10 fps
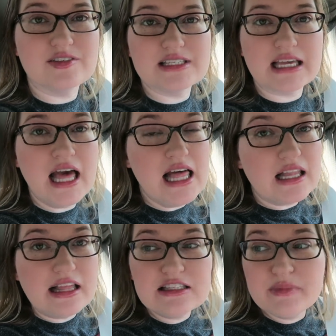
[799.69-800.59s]
I was like,
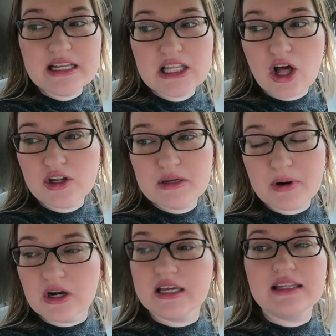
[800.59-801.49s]
let's meet in the Aldi
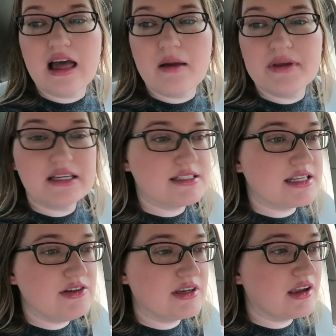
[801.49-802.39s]
parking lot because
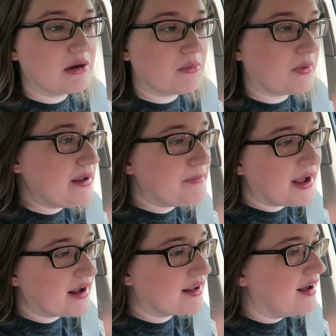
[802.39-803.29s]
then you can get right
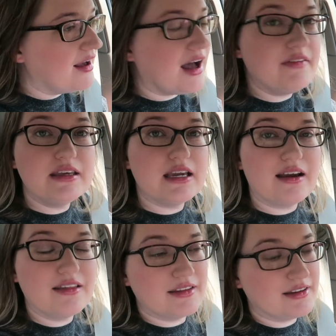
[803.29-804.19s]
back on the
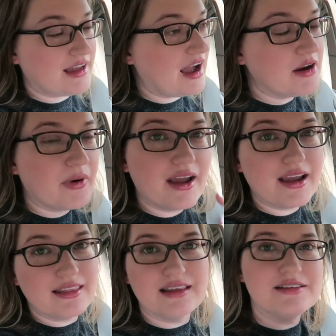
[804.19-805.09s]
on the
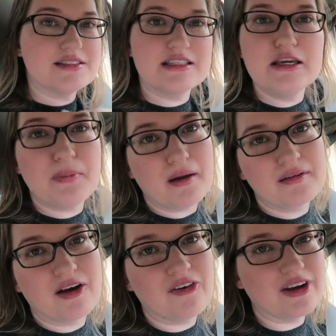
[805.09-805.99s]
highway and then just keep
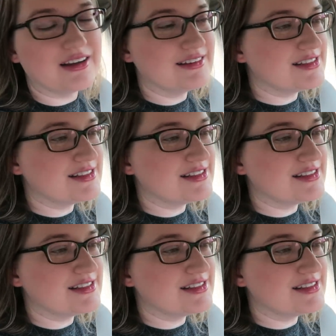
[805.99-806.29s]
on going.